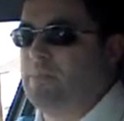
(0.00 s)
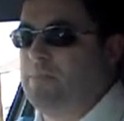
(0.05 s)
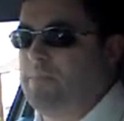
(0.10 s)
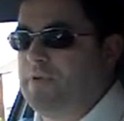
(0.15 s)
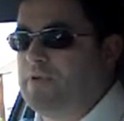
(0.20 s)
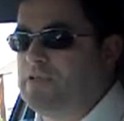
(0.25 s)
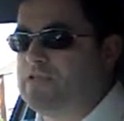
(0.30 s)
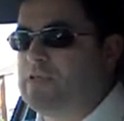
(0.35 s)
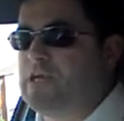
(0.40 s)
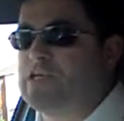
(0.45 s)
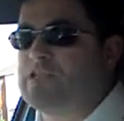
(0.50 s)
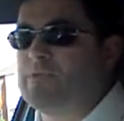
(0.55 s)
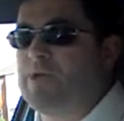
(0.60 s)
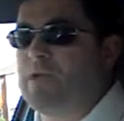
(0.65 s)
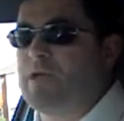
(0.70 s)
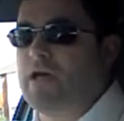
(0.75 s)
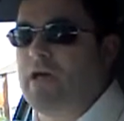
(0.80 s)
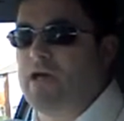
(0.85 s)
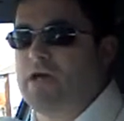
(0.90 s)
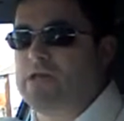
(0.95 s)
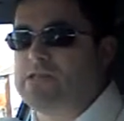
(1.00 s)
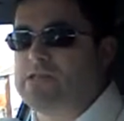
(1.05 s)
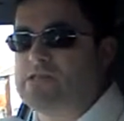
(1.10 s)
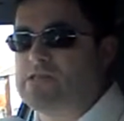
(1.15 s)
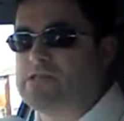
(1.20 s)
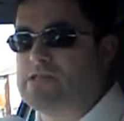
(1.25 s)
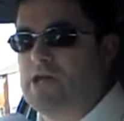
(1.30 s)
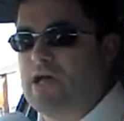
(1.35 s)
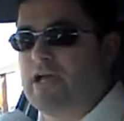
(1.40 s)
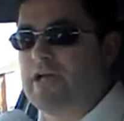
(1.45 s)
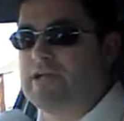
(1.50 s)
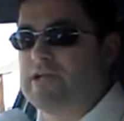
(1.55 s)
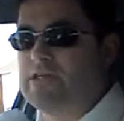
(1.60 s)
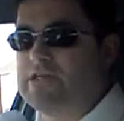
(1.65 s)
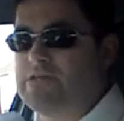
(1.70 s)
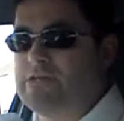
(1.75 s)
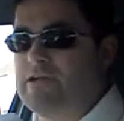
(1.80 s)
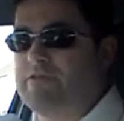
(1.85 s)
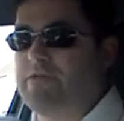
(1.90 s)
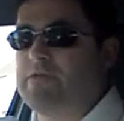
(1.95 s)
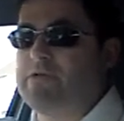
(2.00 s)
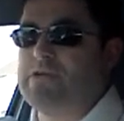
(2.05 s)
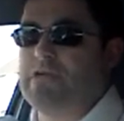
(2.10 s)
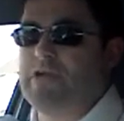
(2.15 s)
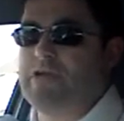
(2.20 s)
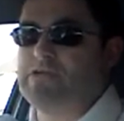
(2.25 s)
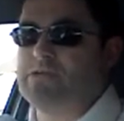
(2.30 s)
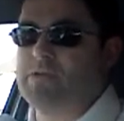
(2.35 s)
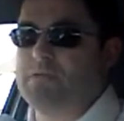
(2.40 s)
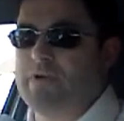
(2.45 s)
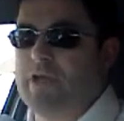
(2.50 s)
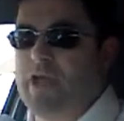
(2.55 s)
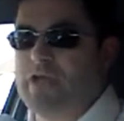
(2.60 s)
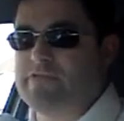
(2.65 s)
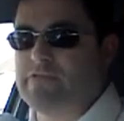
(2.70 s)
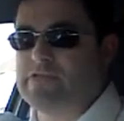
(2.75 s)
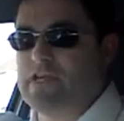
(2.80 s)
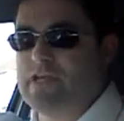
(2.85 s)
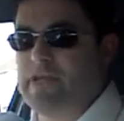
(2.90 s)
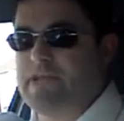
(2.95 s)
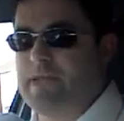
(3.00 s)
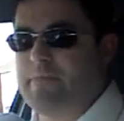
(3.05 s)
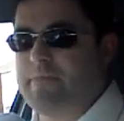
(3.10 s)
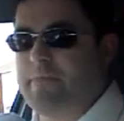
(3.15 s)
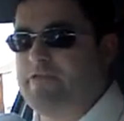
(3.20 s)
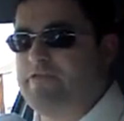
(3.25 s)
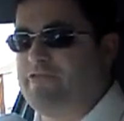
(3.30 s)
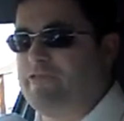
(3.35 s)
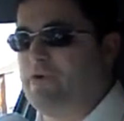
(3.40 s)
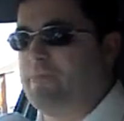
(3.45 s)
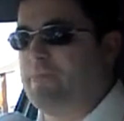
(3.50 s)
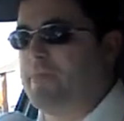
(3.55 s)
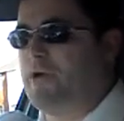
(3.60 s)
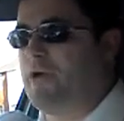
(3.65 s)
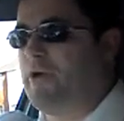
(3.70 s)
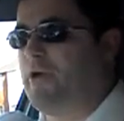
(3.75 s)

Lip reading: because that's where cars and cyclists and everybody else will be overtaking me from.